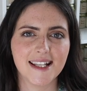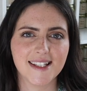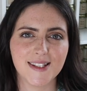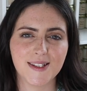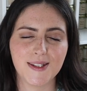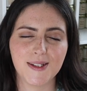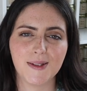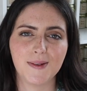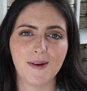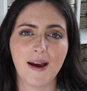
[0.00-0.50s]
as
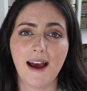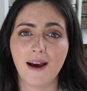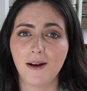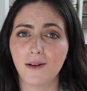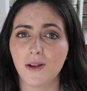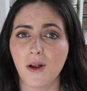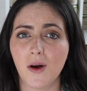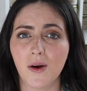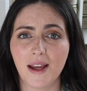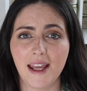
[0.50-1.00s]
to how
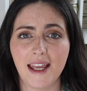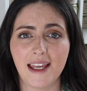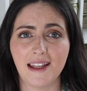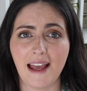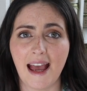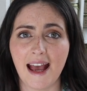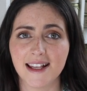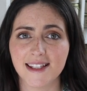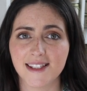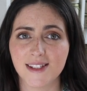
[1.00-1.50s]
long it
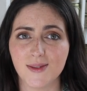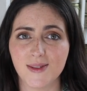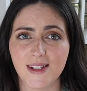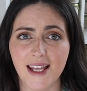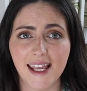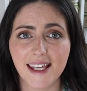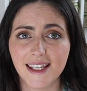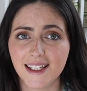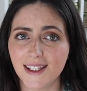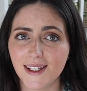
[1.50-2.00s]
has to
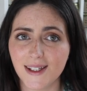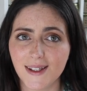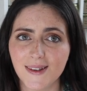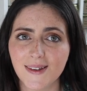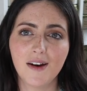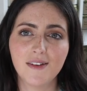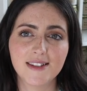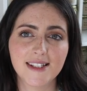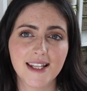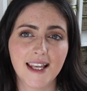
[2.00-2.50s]
take you.
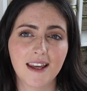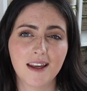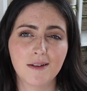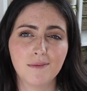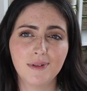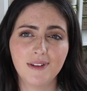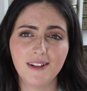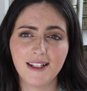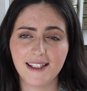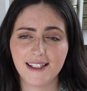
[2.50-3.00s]
Obviously it
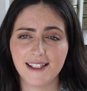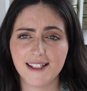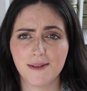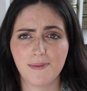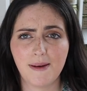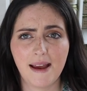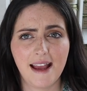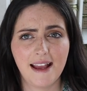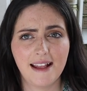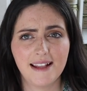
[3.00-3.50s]
completely
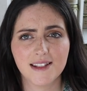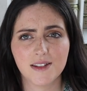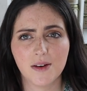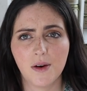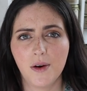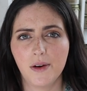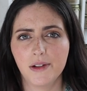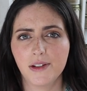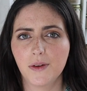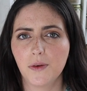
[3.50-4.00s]
depends
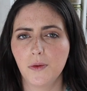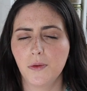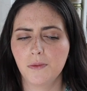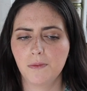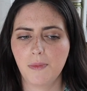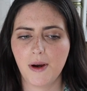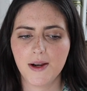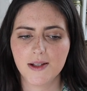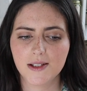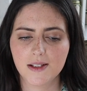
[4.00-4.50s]
on your own
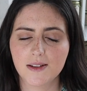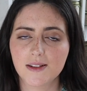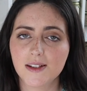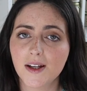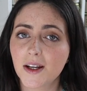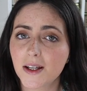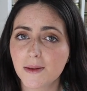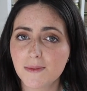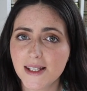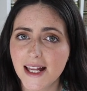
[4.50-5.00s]
personal
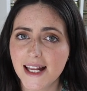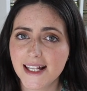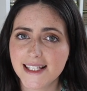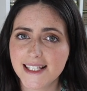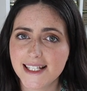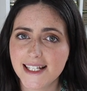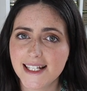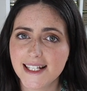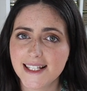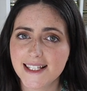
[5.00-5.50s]

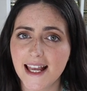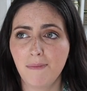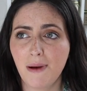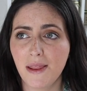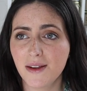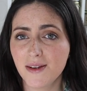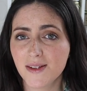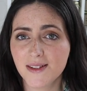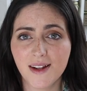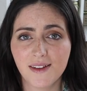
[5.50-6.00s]
circumstances
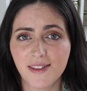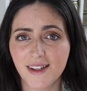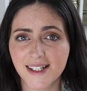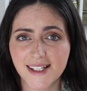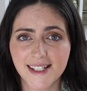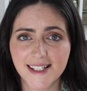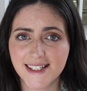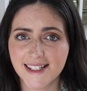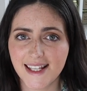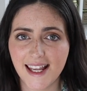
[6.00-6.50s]
but there's nothing
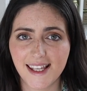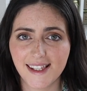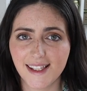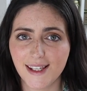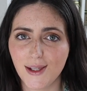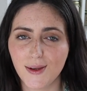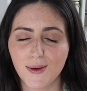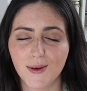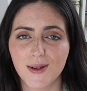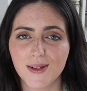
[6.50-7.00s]
to say that
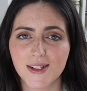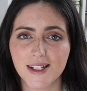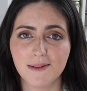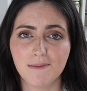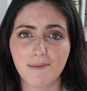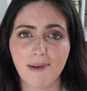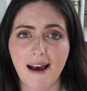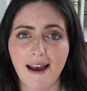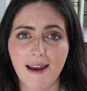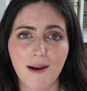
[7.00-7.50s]
you
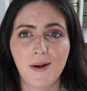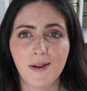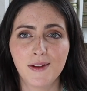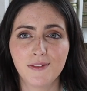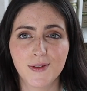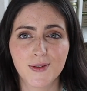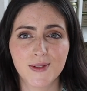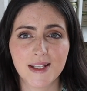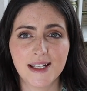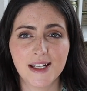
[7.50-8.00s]
couldn't buy all
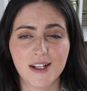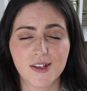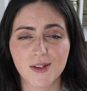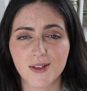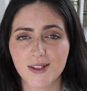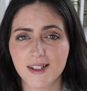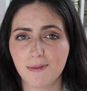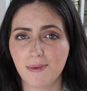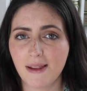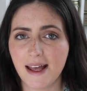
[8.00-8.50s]
of those
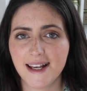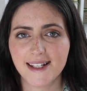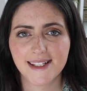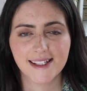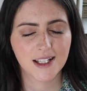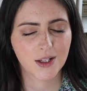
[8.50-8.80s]
initial supplies